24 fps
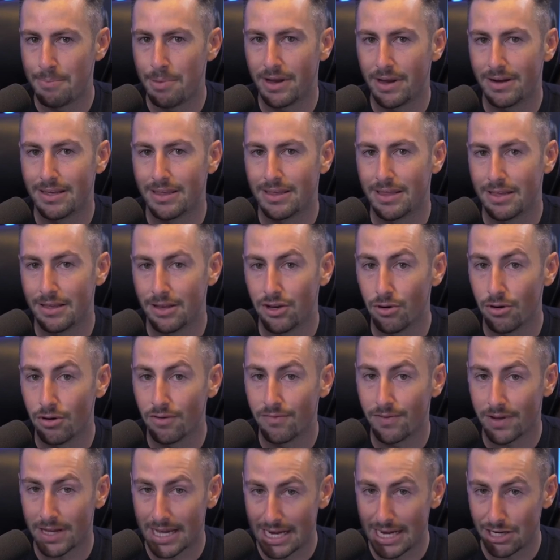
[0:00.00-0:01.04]
button and the
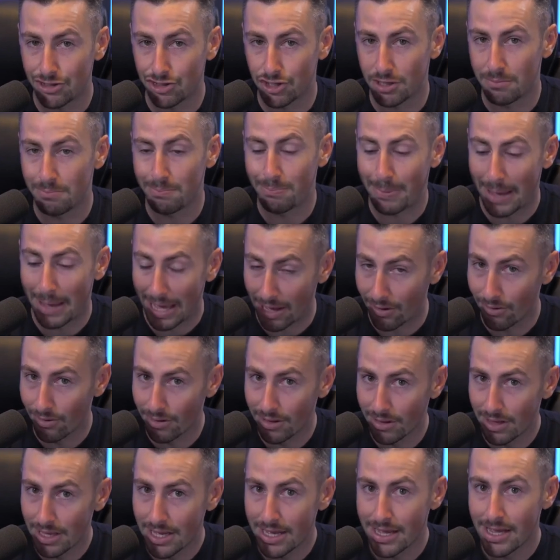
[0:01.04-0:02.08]
notification
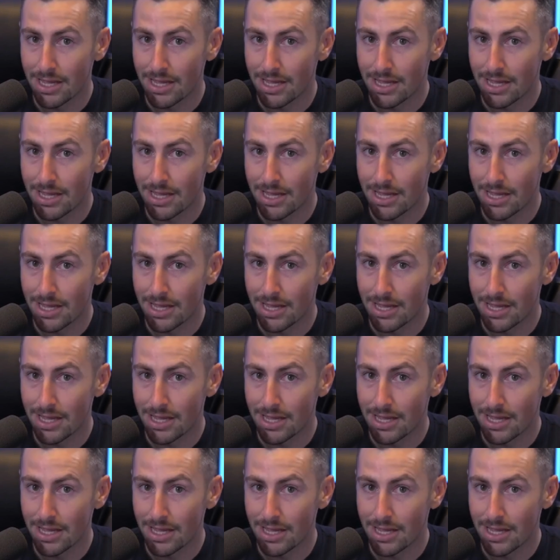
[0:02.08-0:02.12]
bell